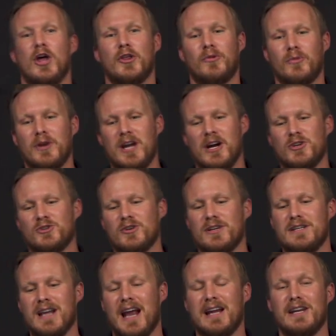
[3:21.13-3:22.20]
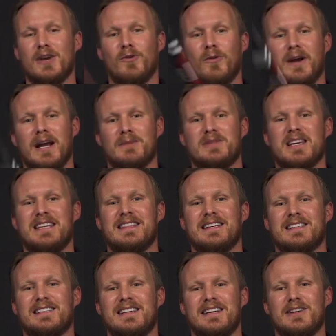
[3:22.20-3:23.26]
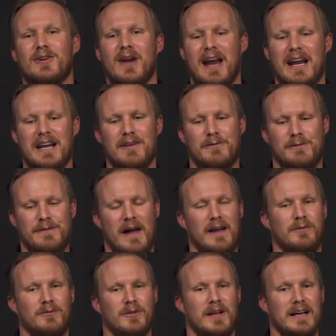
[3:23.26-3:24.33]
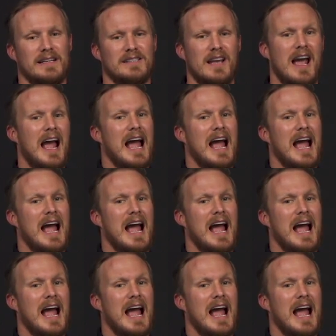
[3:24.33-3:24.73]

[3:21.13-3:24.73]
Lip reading: 390 grams in the Senior 85 Flex.